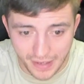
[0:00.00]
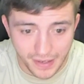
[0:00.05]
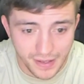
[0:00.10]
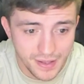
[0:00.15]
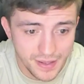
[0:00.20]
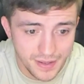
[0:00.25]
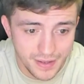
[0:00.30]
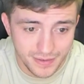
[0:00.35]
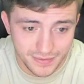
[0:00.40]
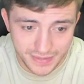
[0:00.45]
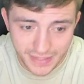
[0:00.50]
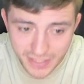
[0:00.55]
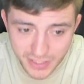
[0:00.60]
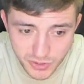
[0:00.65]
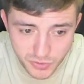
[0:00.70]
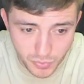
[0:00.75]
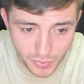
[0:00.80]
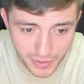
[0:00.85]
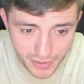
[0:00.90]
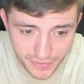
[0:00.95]
I think he's
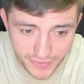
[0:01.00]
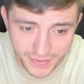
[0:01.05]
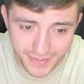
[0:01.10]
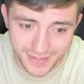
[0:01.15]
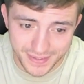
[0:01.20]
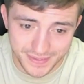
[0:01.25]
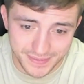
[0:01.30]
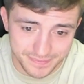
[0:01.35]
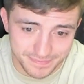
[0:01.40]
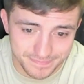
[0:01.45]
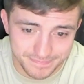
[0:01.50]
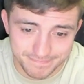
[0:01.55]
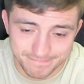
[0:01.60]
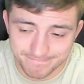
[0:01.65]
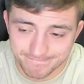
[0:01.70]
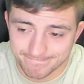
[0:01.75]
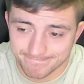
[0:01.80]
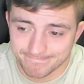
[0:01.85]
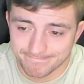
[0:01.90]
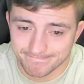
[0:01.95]
one of the
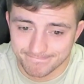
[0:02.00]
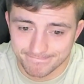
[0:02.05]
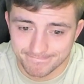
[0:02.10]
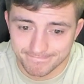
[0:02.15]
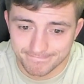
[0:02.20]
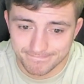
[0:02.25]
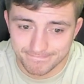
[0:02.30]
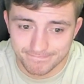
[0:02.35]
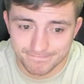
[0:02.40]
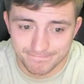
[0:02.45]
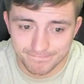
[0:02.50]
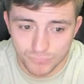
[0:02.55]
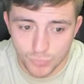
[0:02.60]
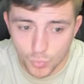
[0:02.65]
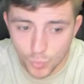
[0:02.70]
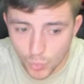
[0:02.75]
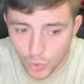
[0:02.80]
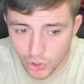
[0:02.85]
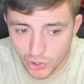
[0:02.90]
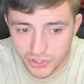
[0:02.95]

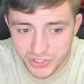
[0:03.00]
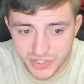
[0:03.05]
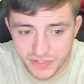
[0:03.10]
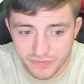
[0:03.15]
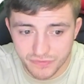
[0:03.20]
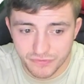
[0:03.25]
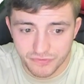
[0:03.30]
worst